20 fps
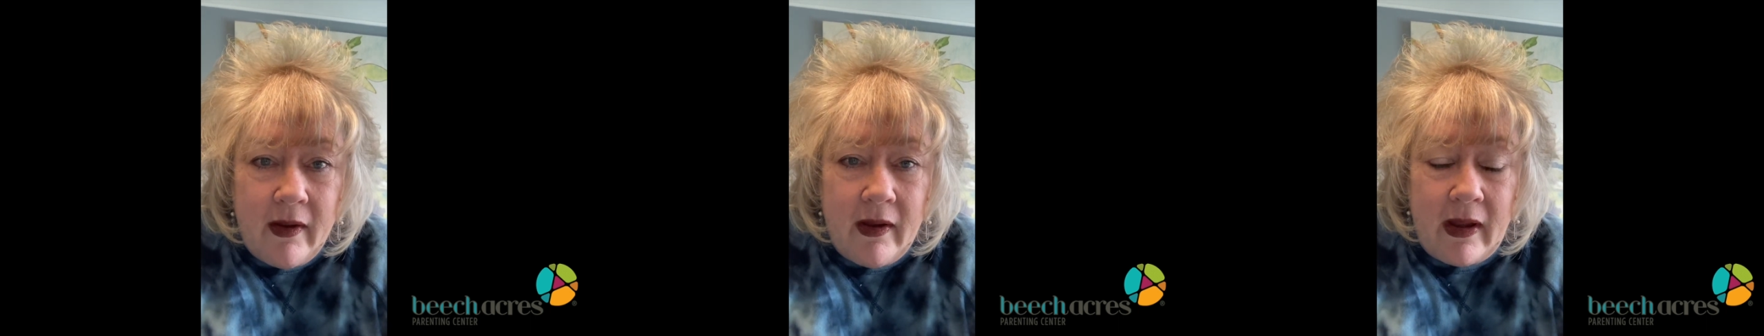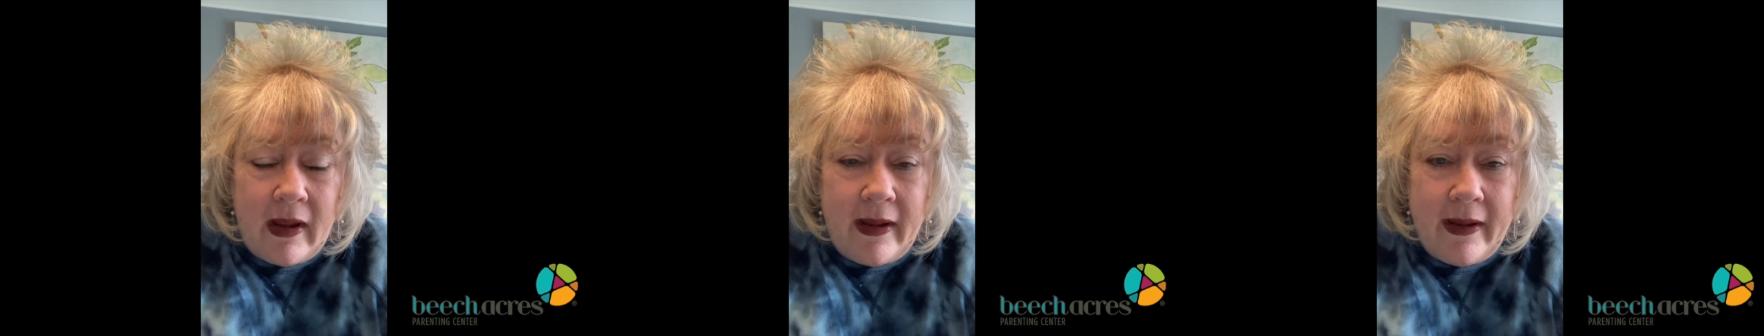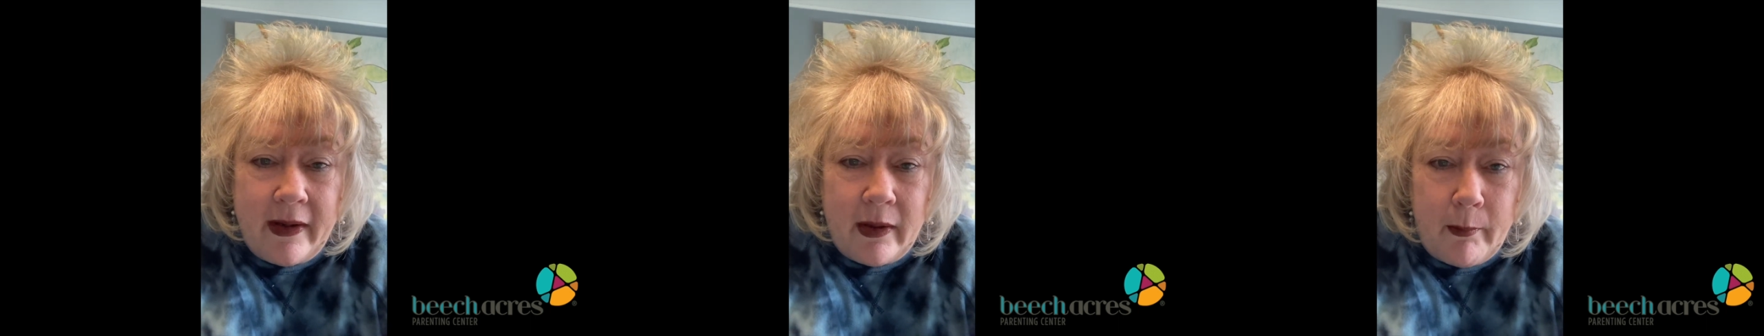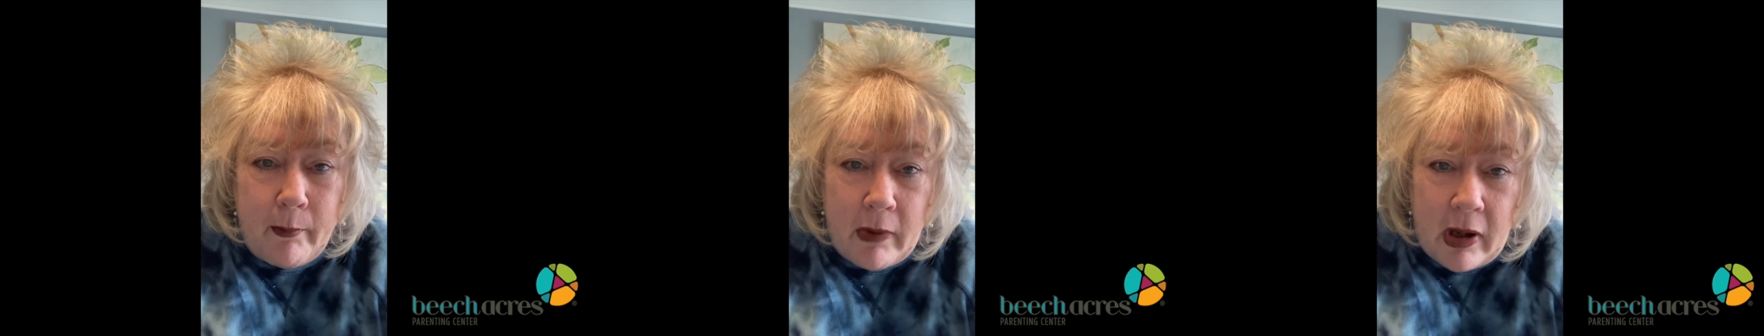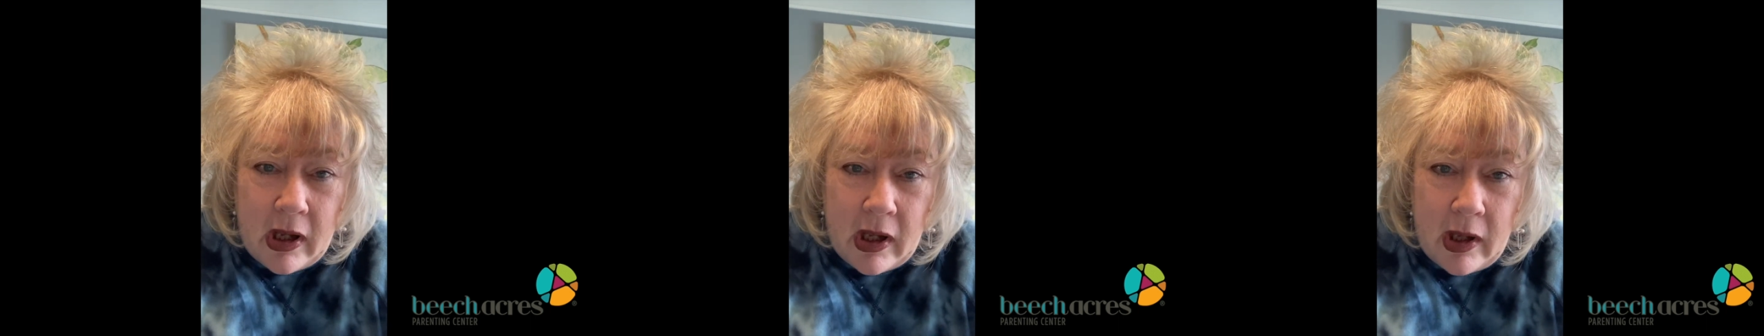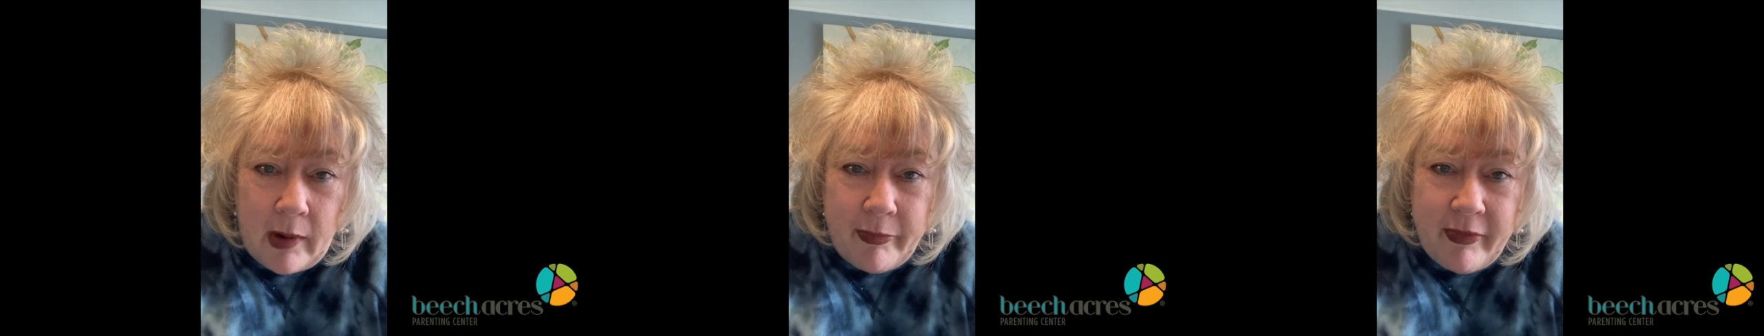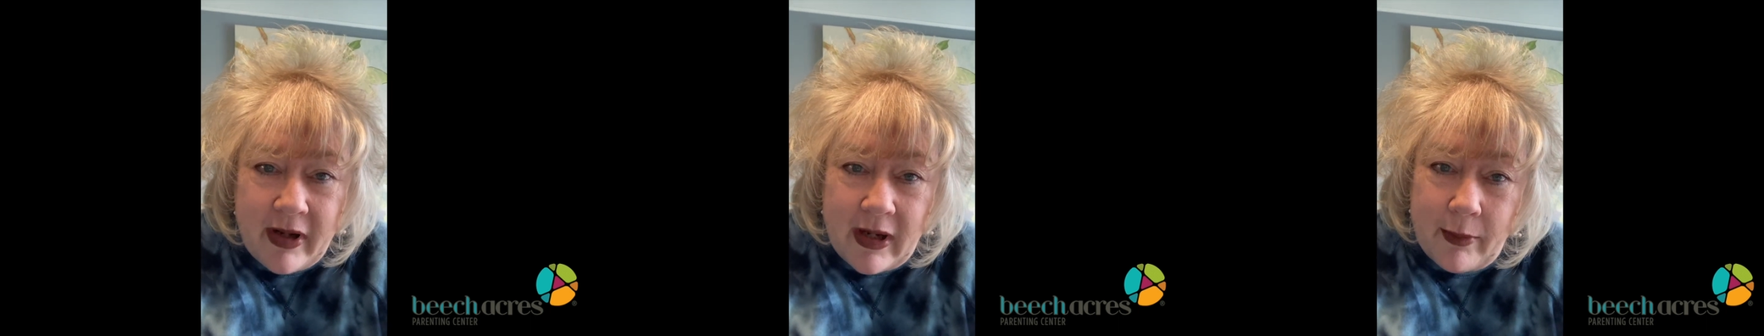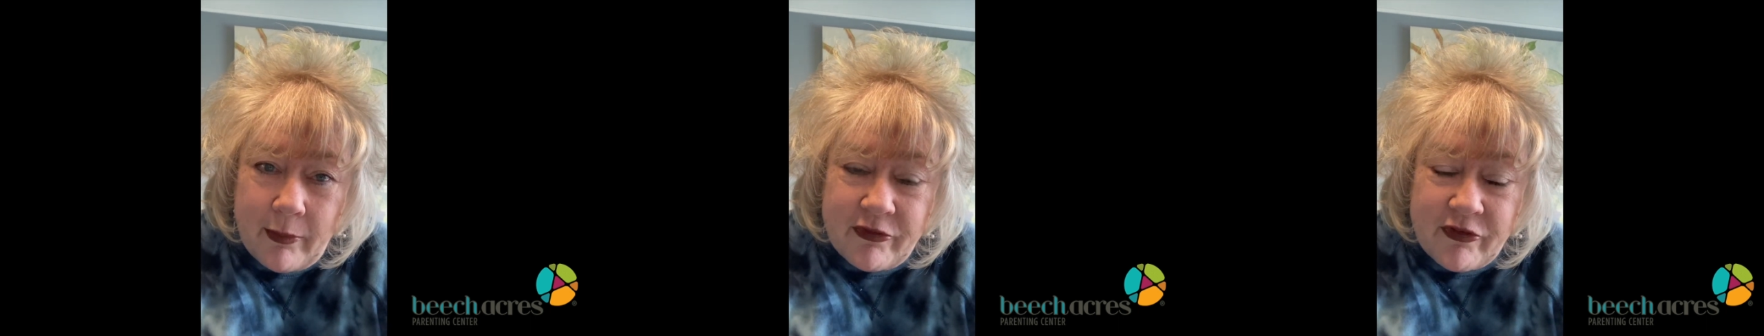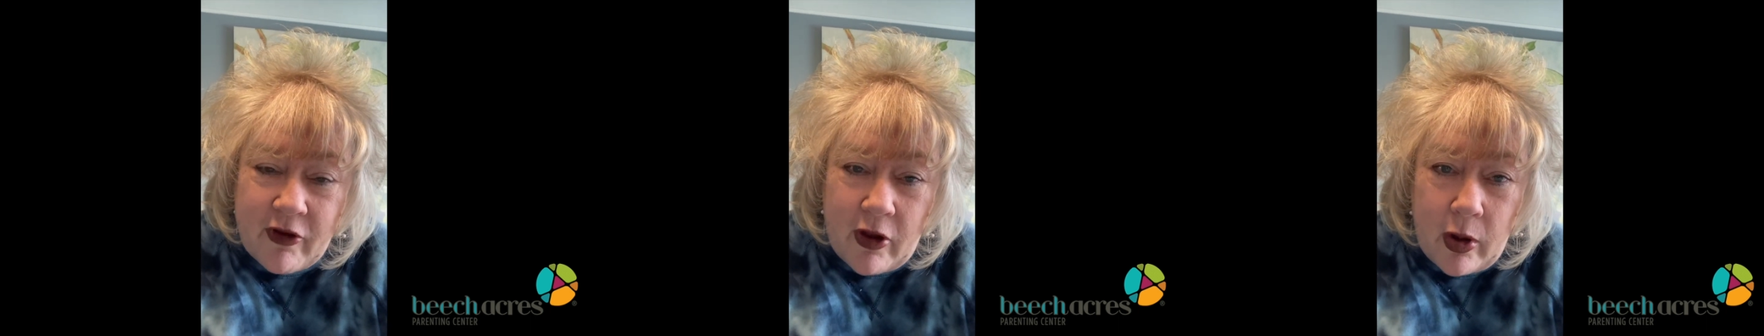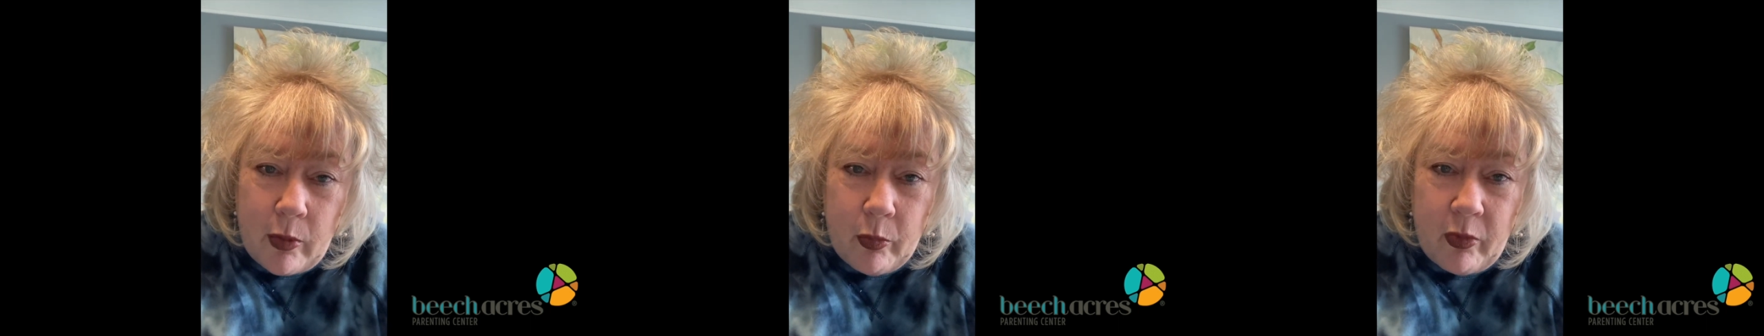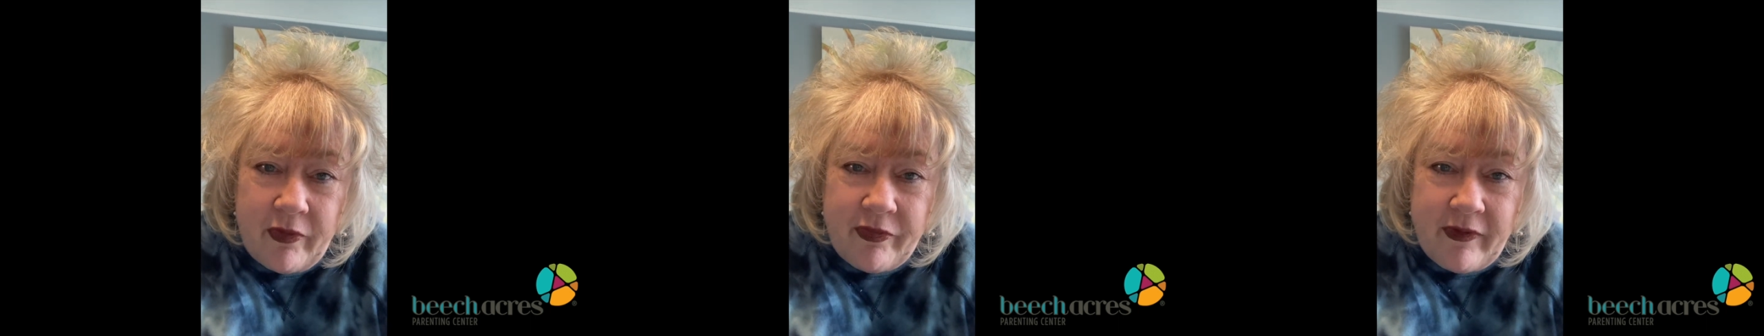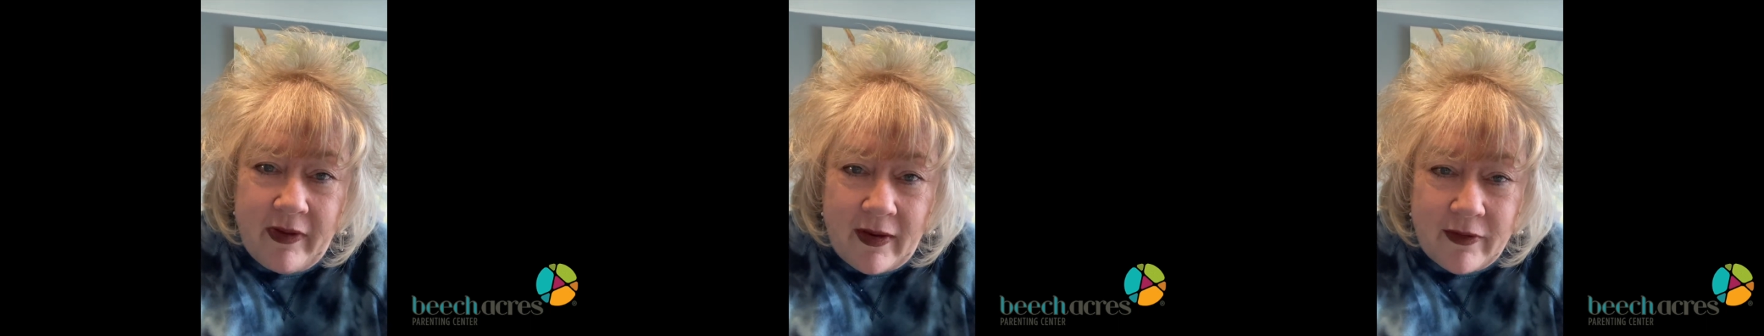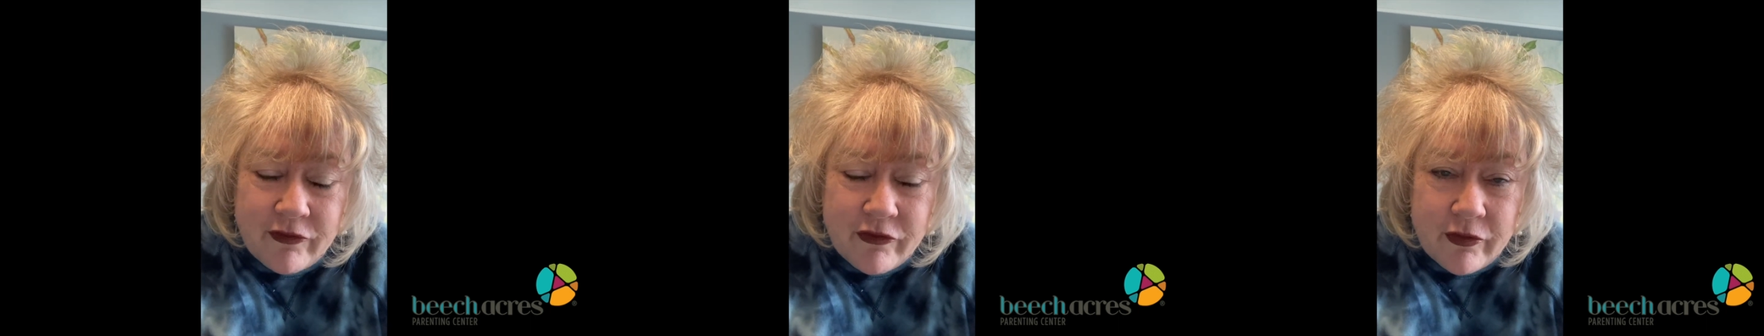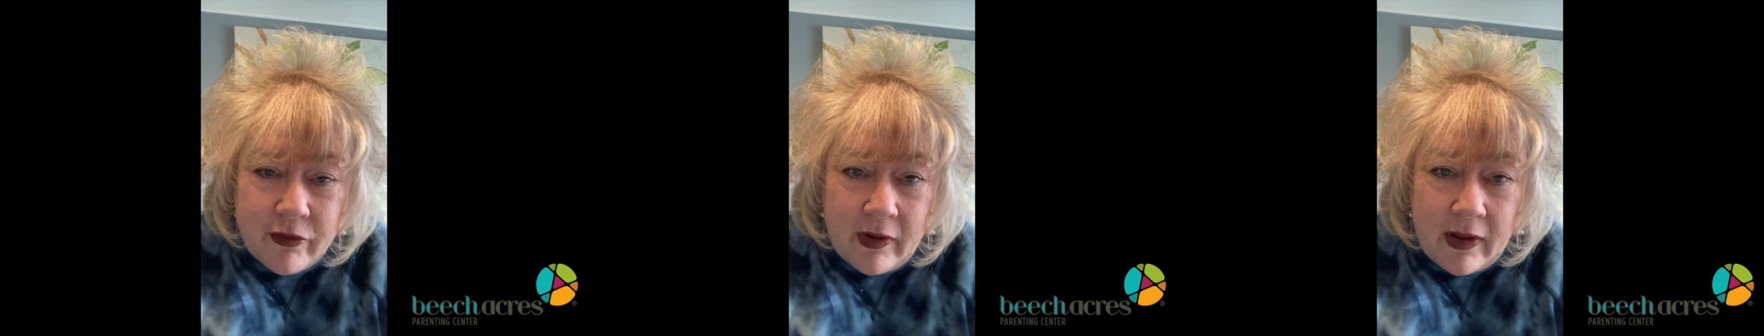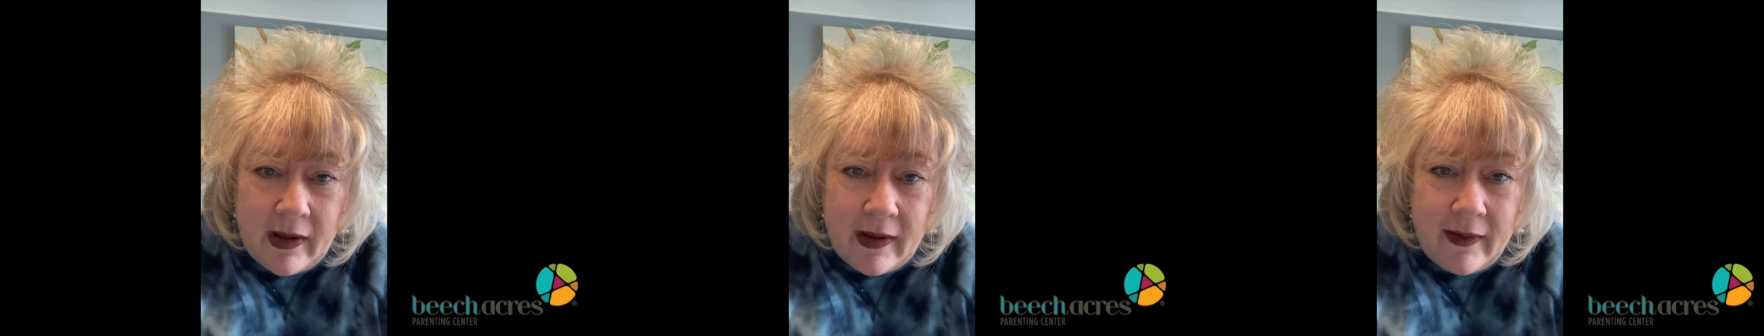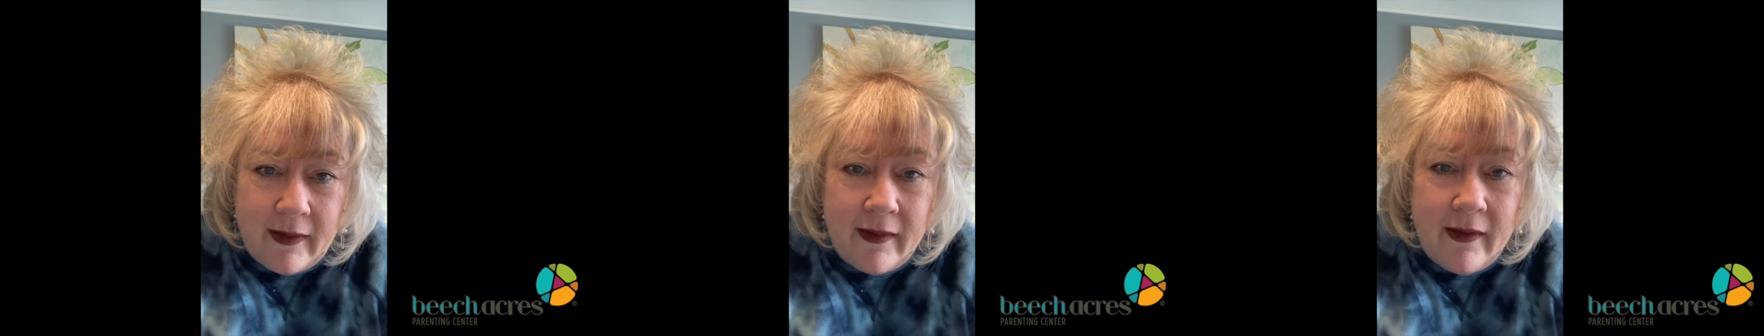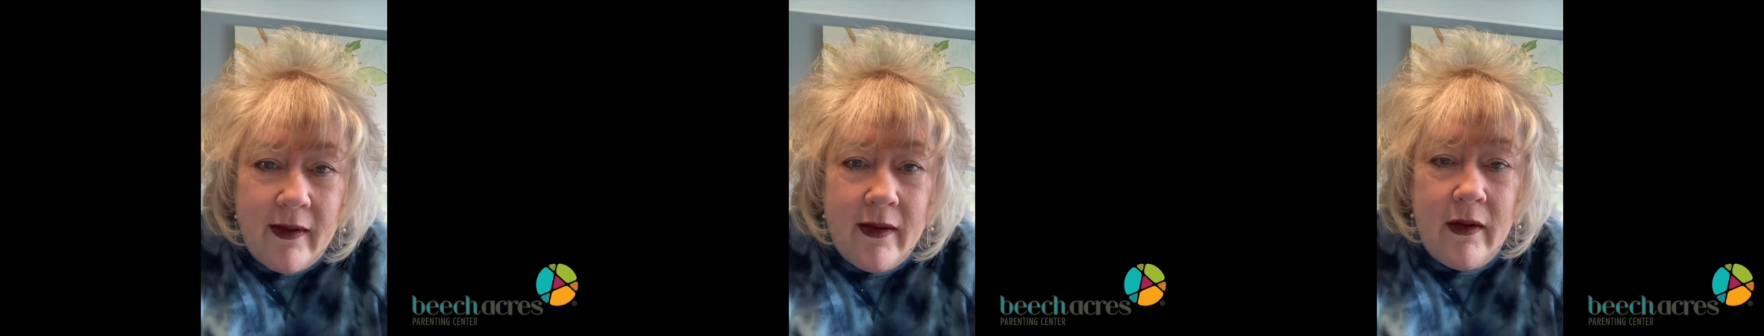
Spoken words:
I had a mom that I was on with yesterday